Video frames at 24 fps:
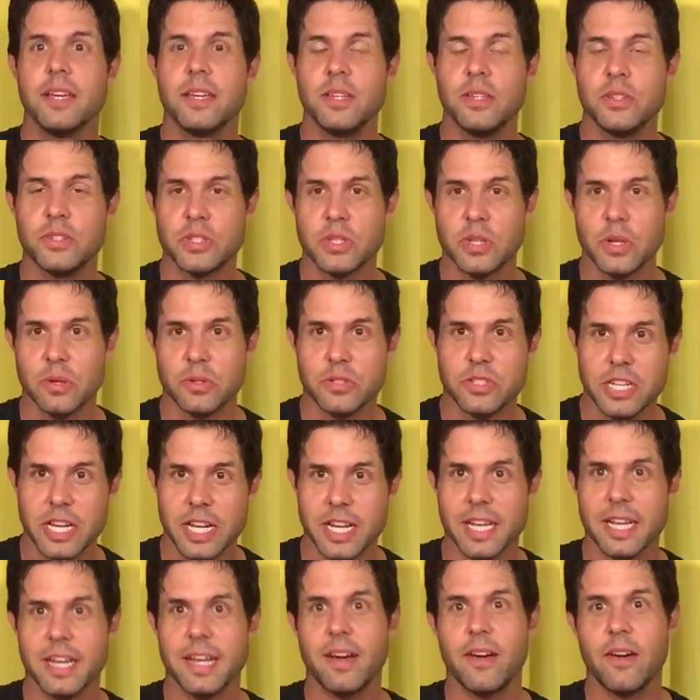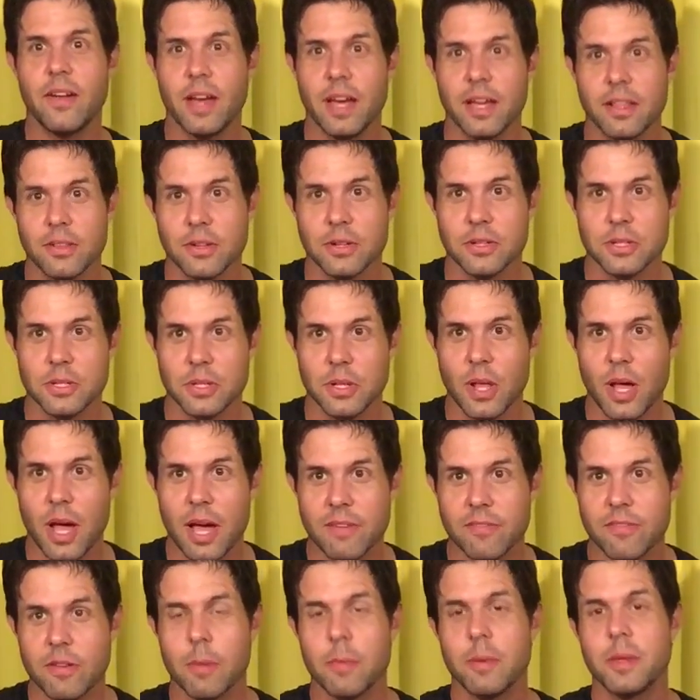You should go check it out. I learned a
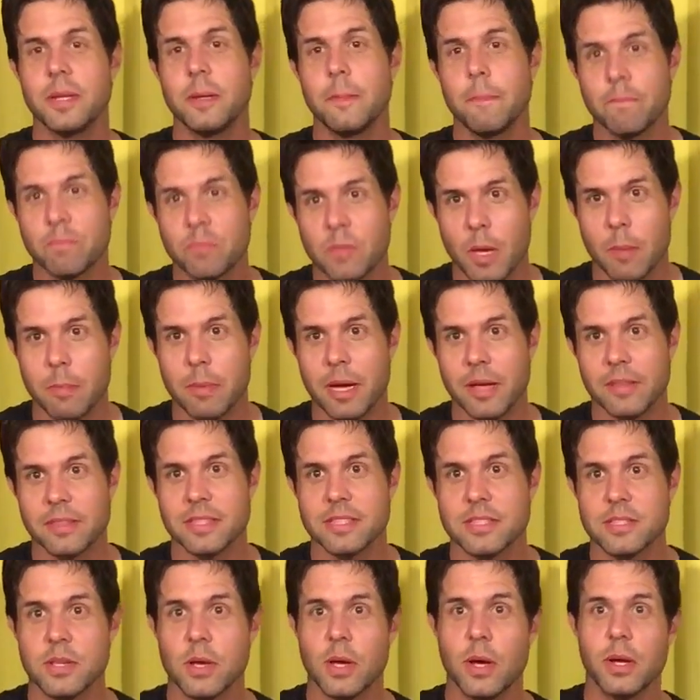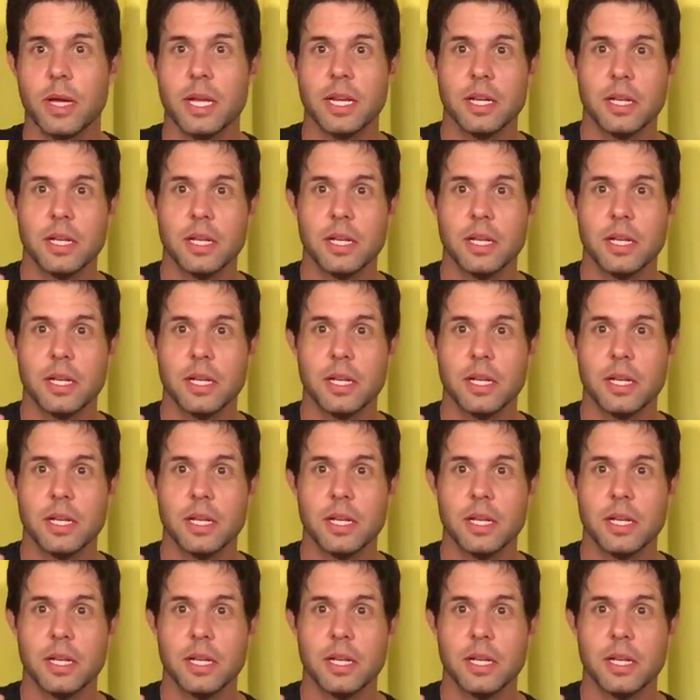lot from it about the song,